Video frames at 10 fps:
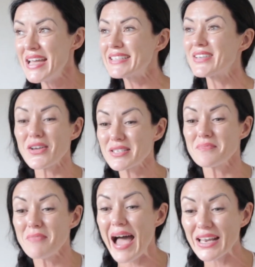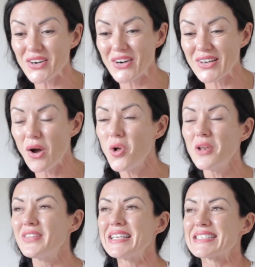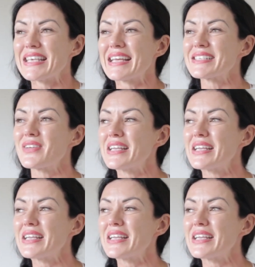It doesn't matter. All of these things